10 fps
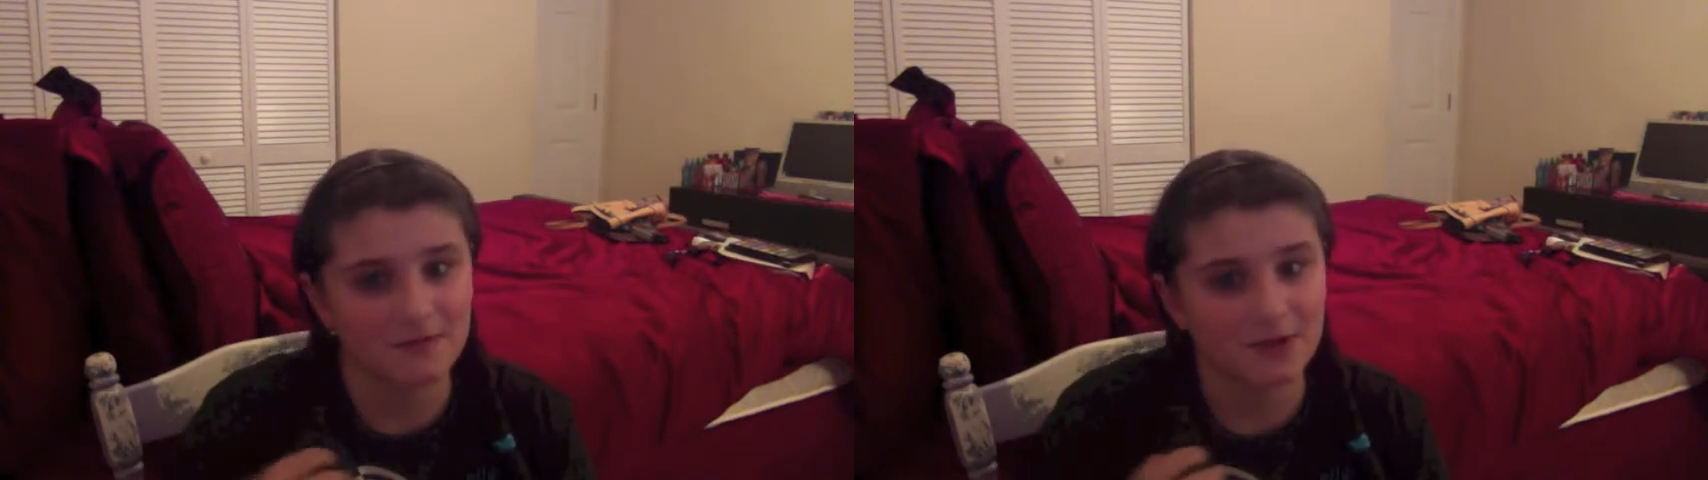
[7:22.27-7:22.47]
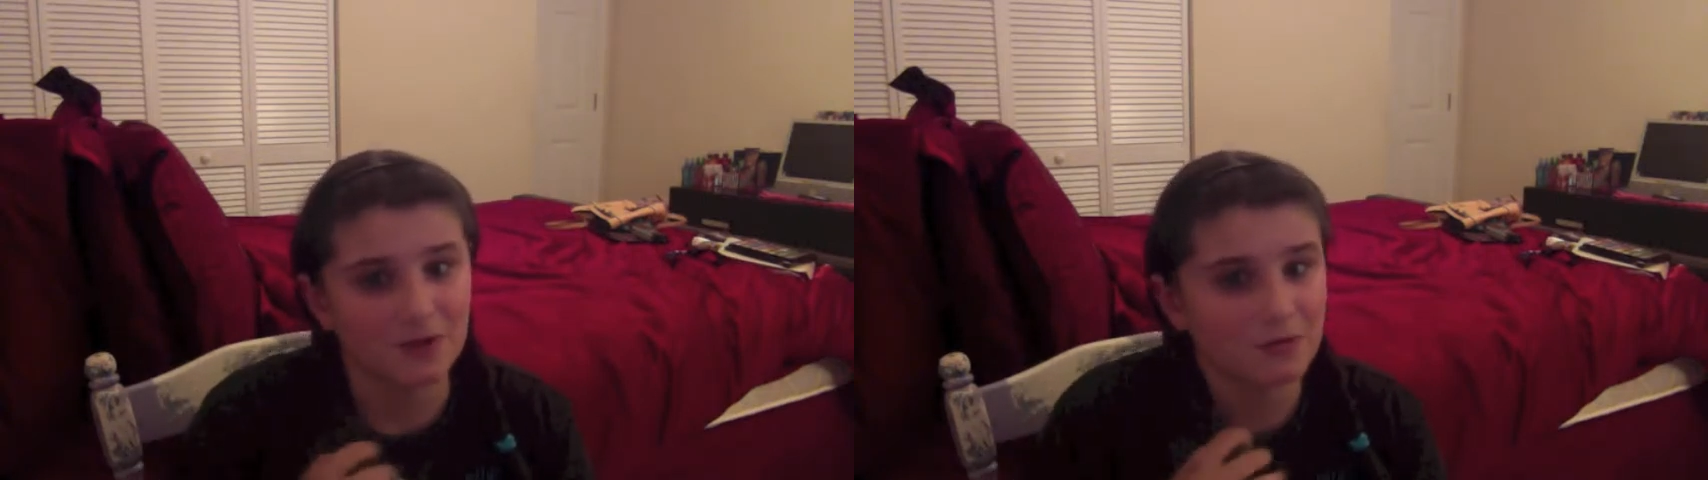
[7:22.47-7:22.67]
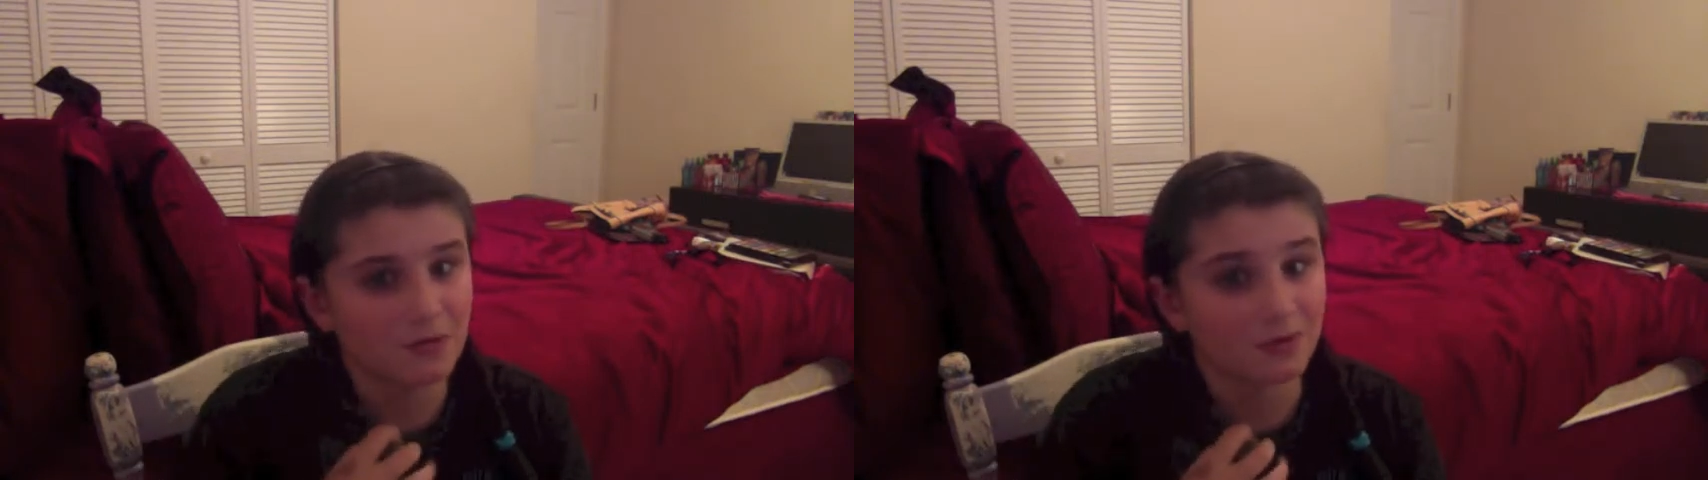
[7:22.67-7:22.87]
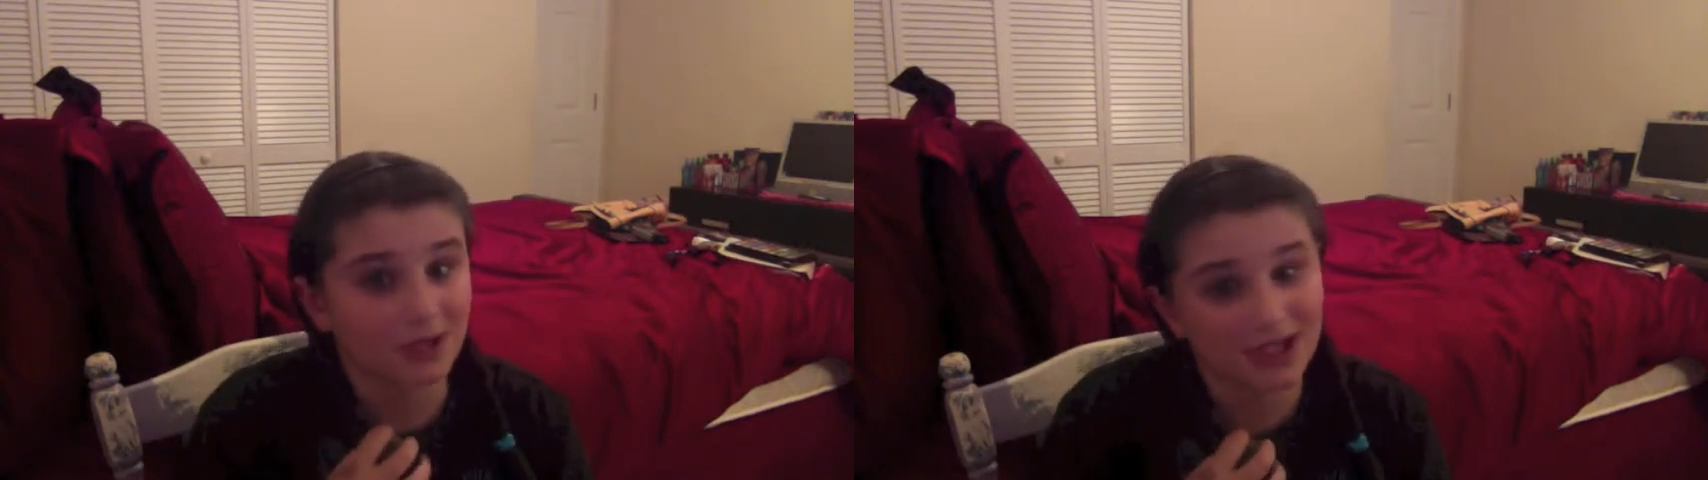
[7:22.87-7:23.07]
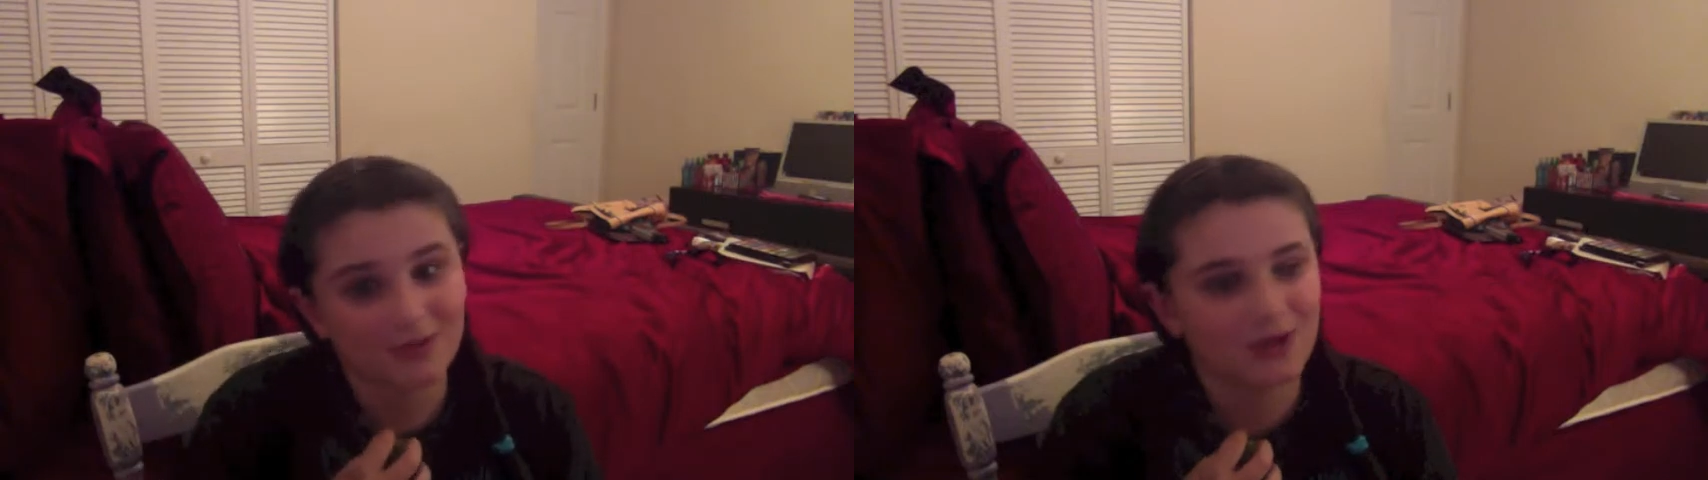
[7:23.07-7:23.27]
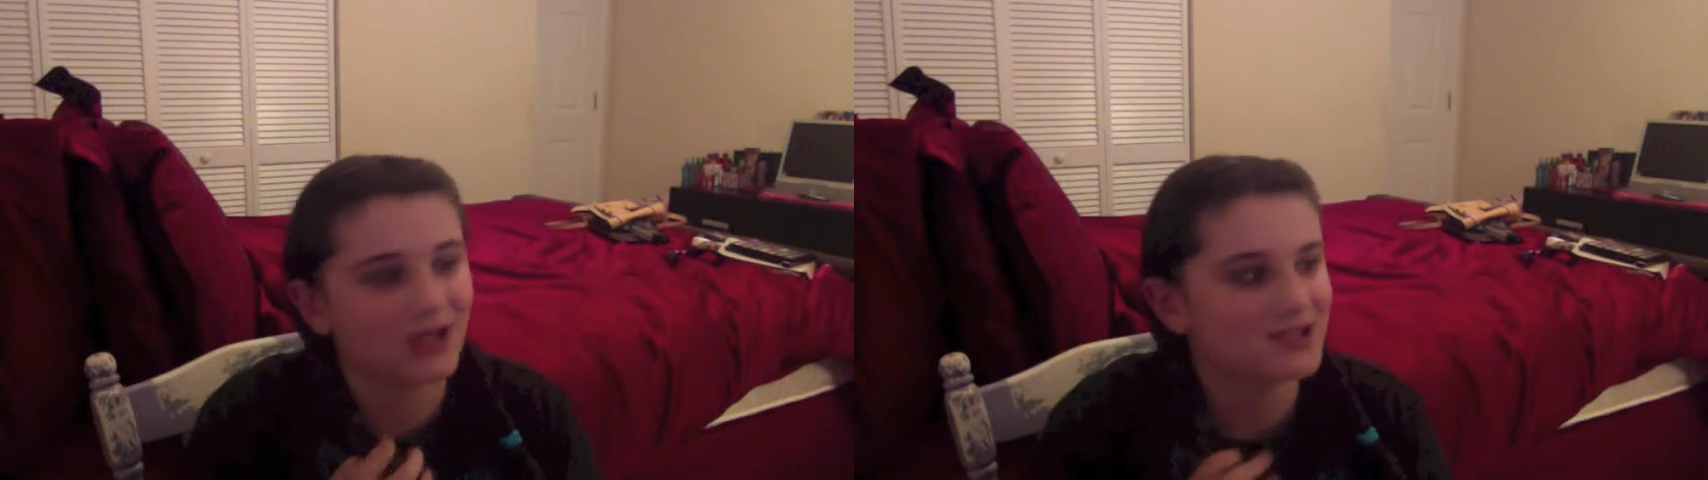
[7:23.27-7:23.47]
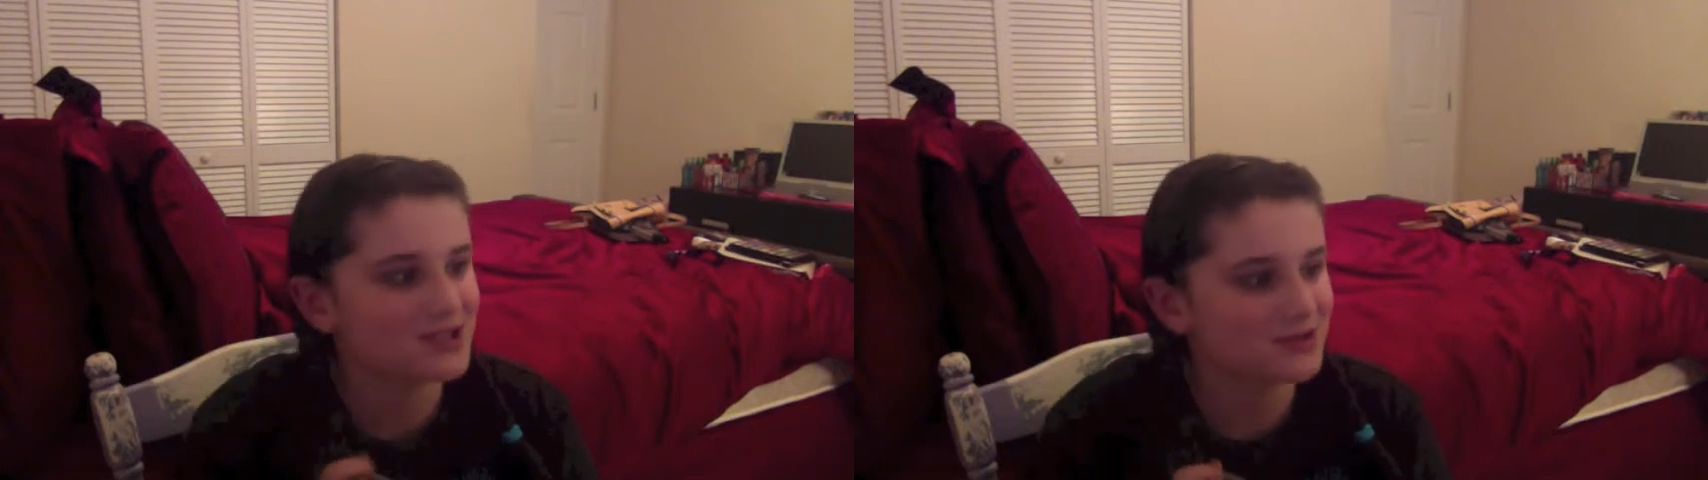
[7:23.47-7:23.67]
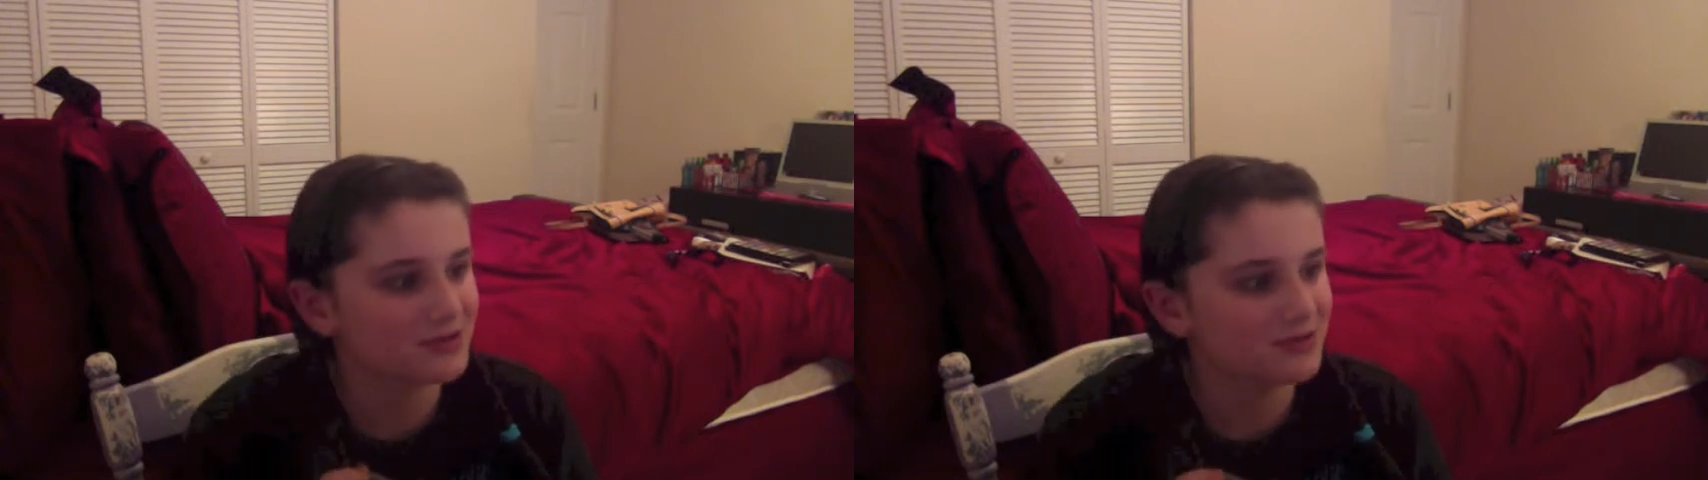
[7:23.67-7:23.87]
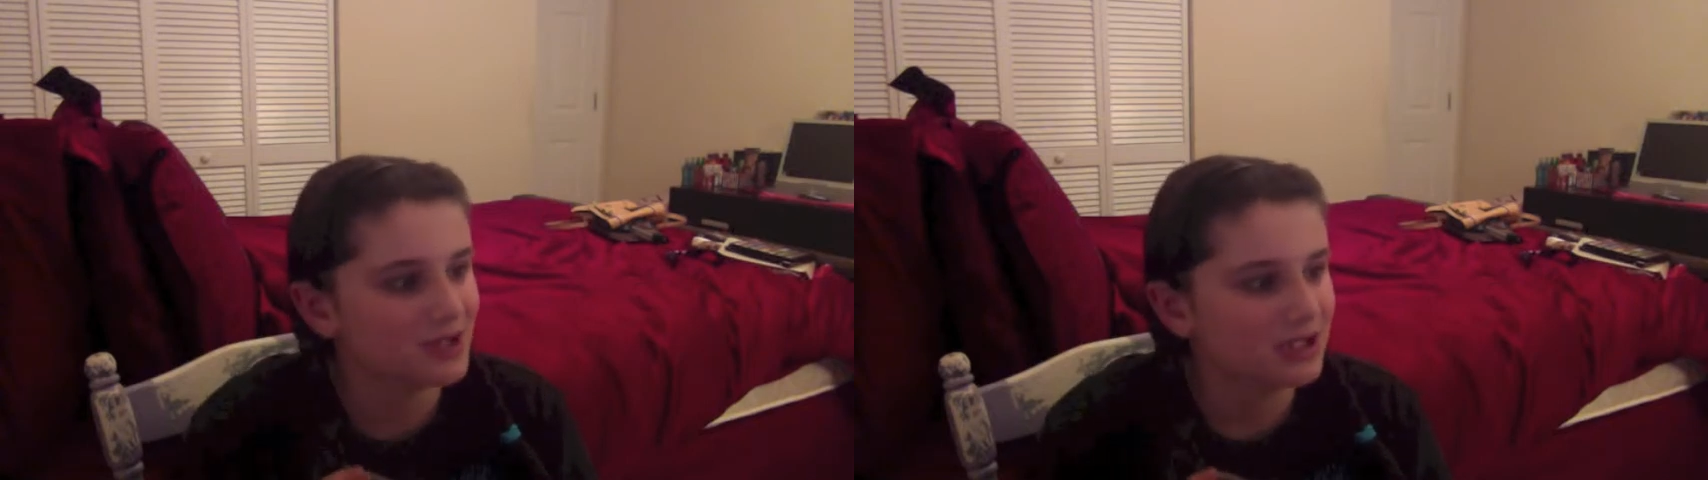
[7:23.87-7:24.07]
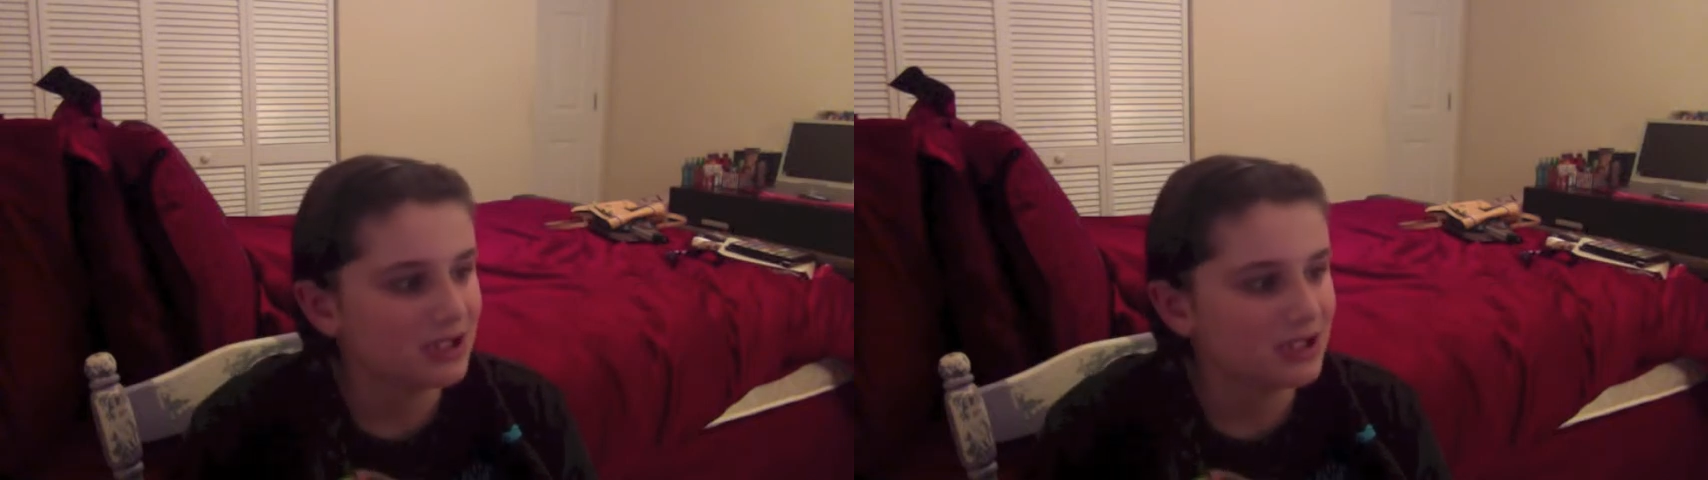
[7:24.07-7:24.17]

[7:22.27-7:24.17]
you really want to.